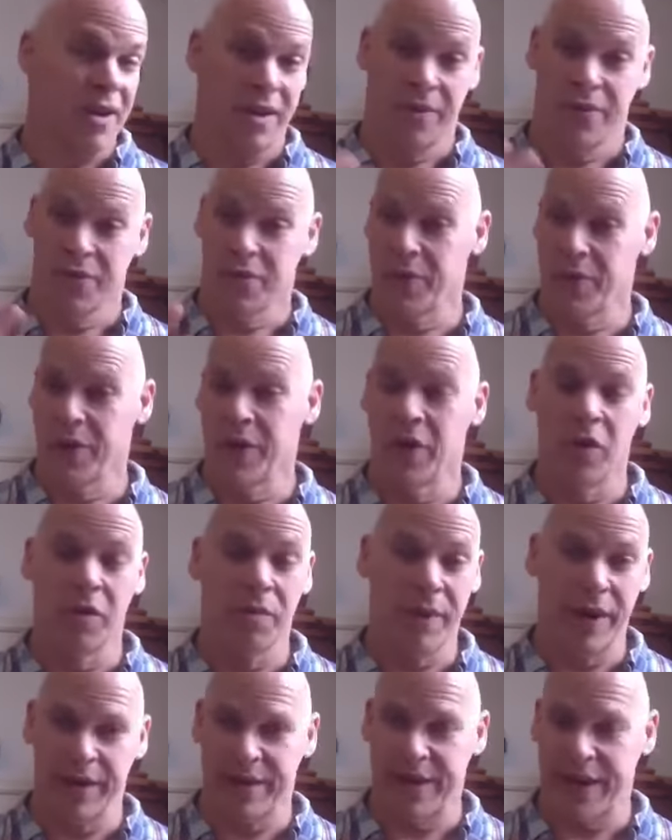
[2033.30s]
through your own
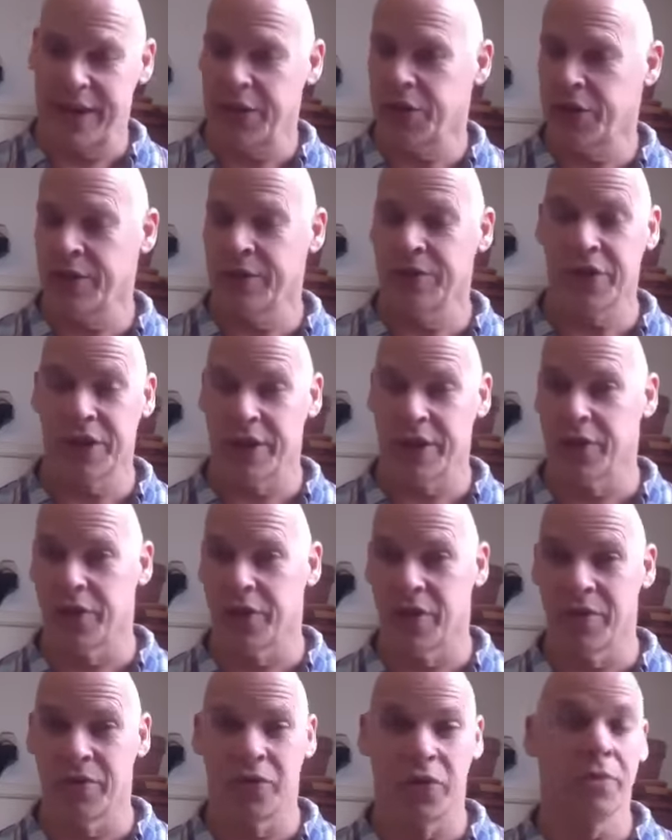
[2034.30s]
meditation, sitting in your
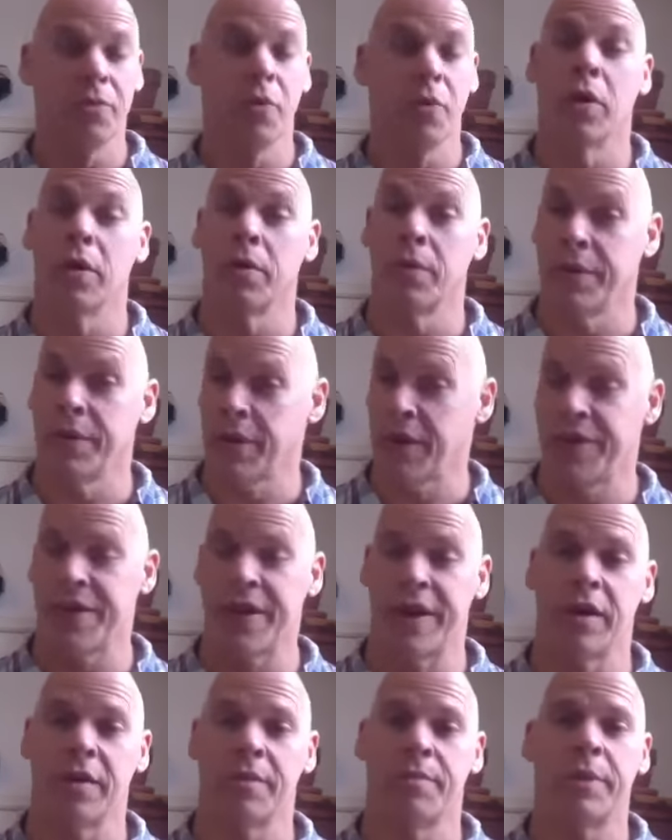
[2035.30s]
own room, or with a
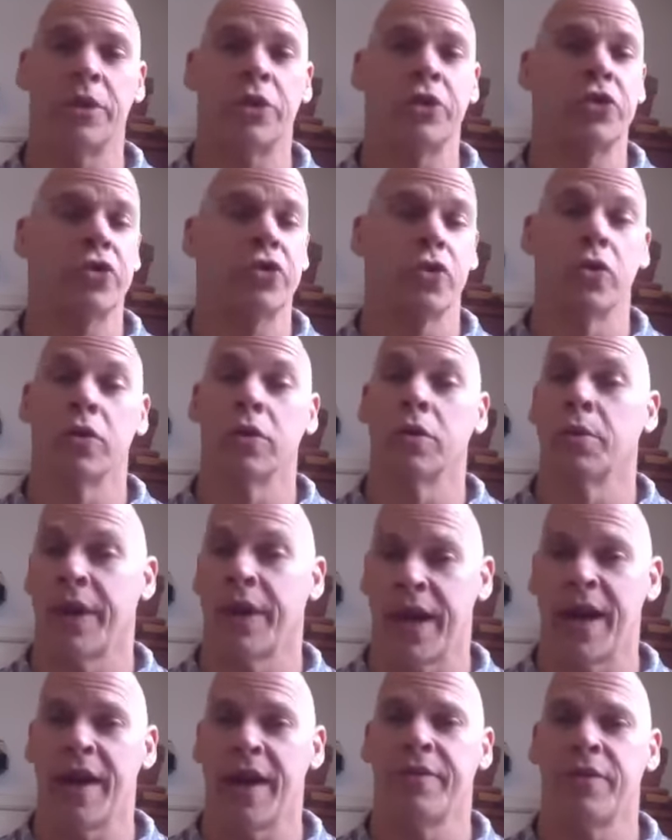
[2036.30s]
therapist or what
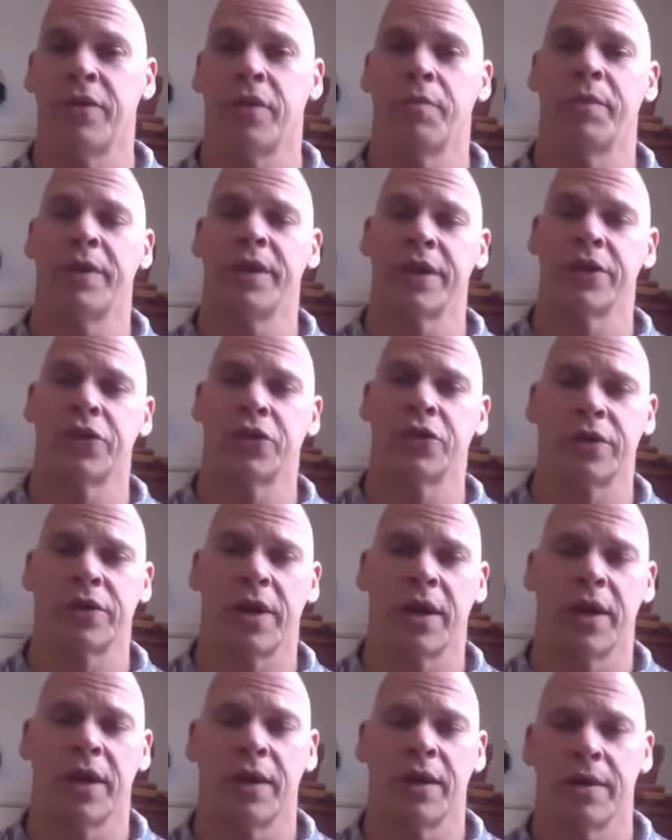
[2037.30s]
have you. Because
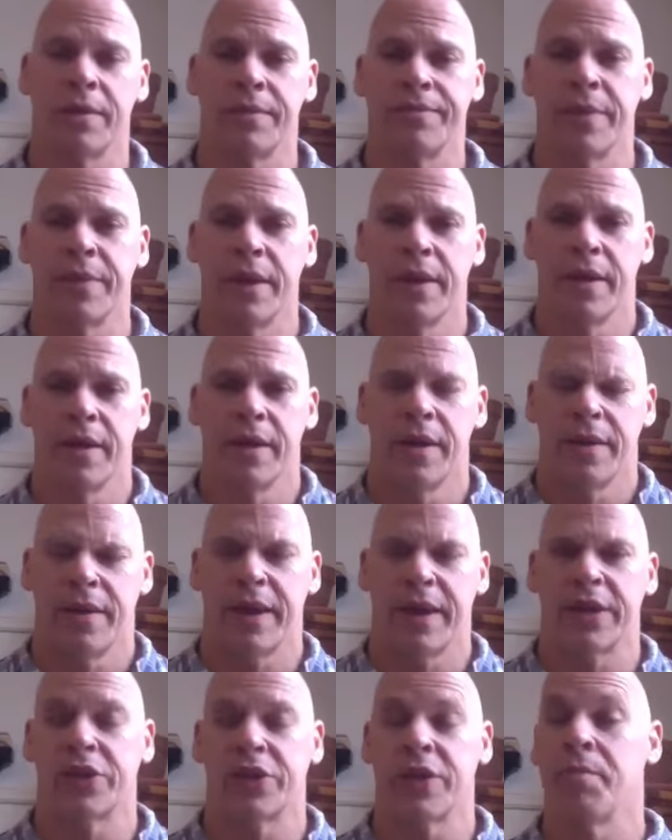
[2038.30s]

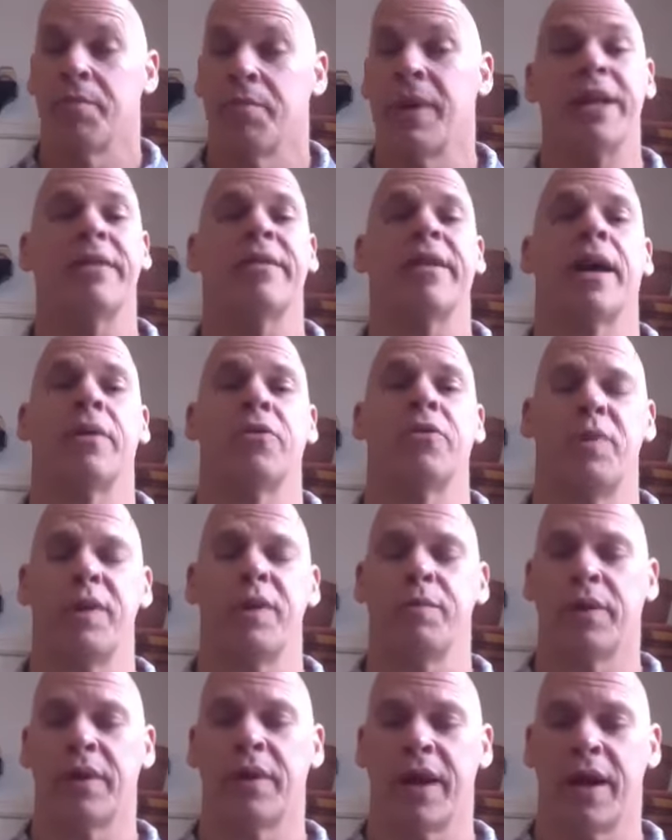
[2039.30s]
like I said, many times
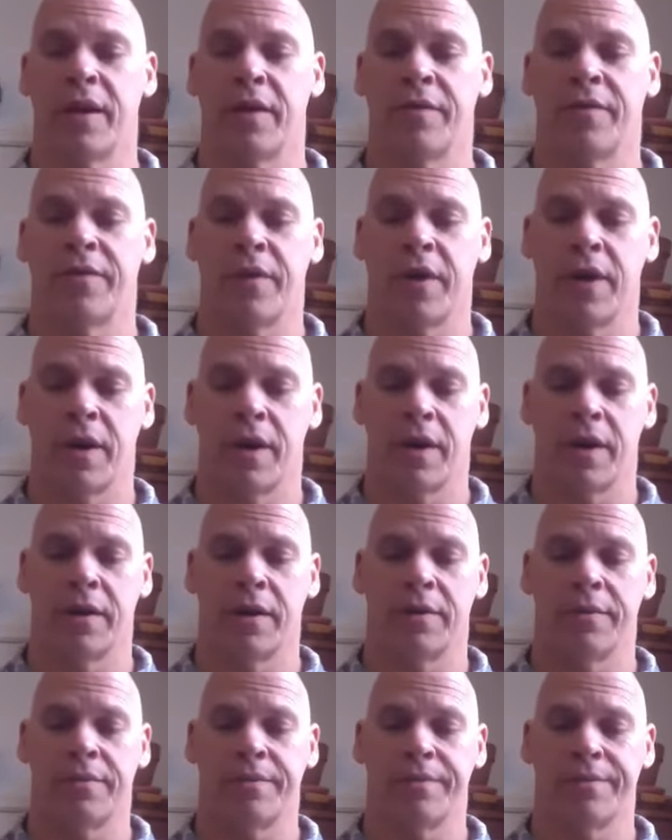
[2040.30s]
people have
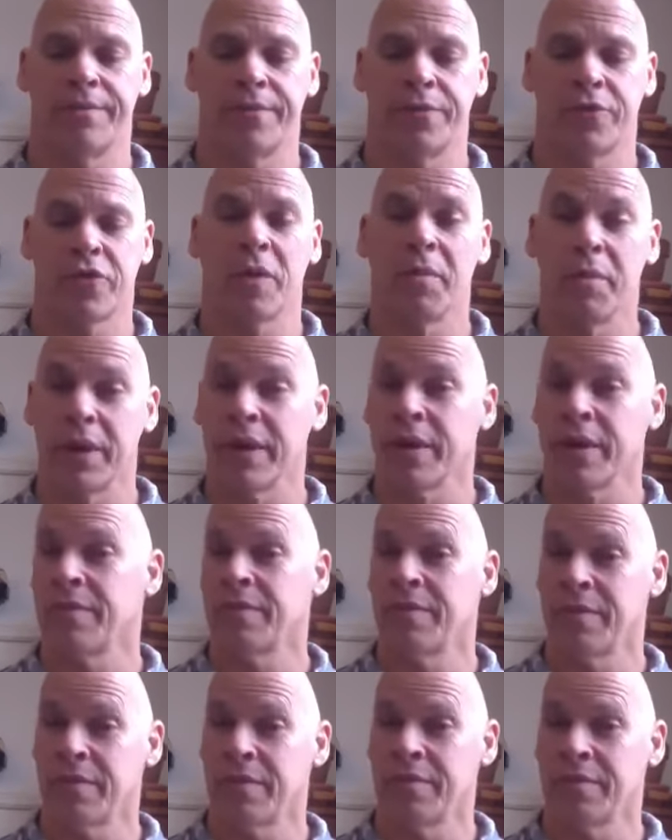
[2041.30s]
troubling
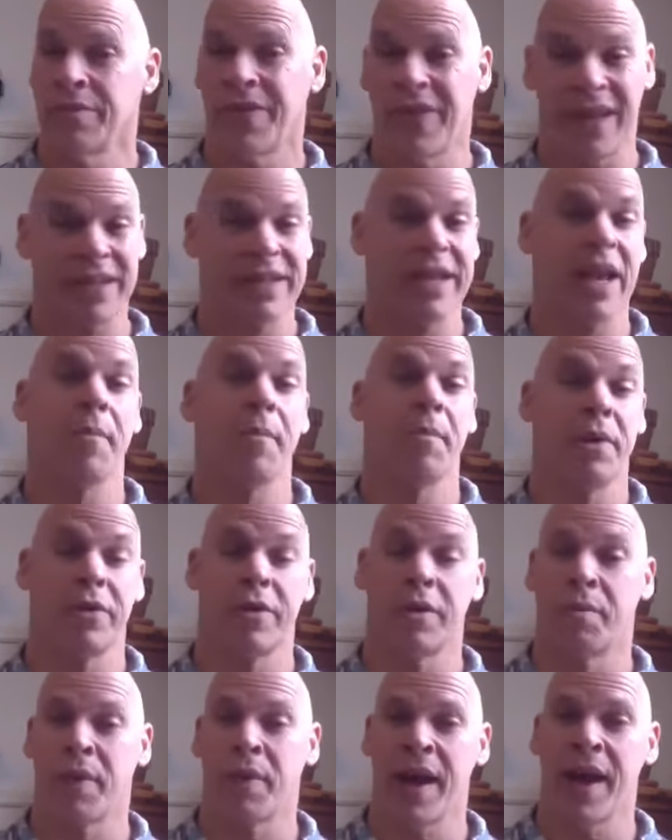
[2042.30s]
things happen in
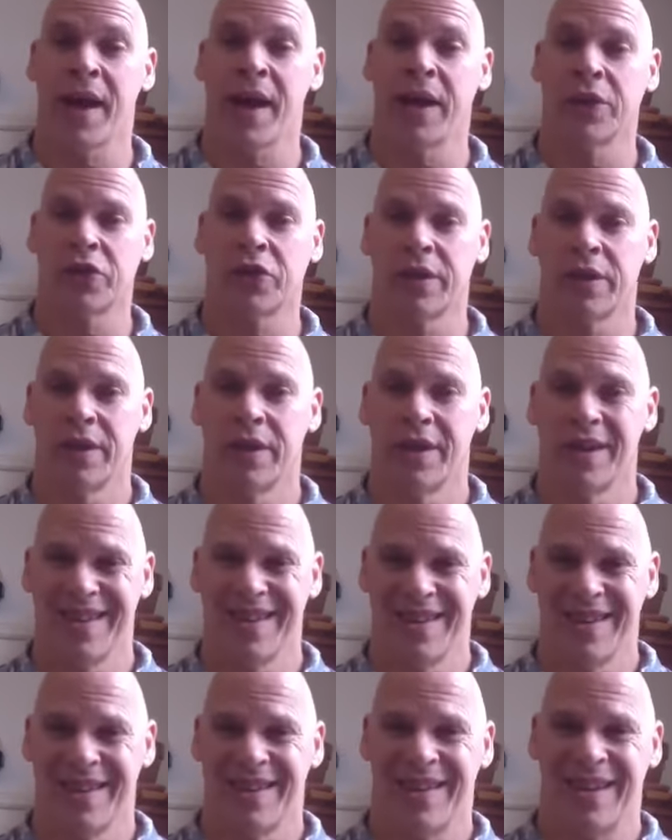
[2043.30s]
their past
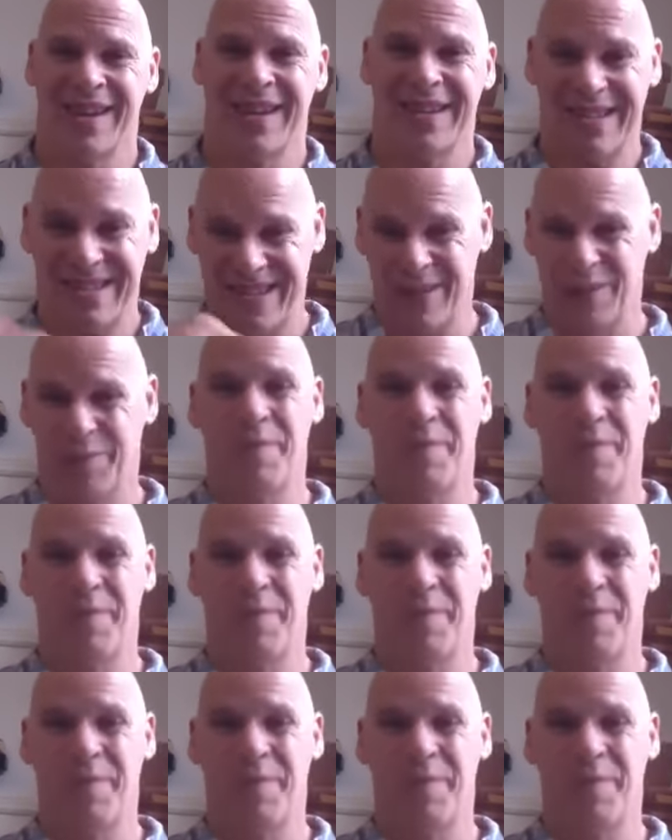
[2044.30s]
and it stays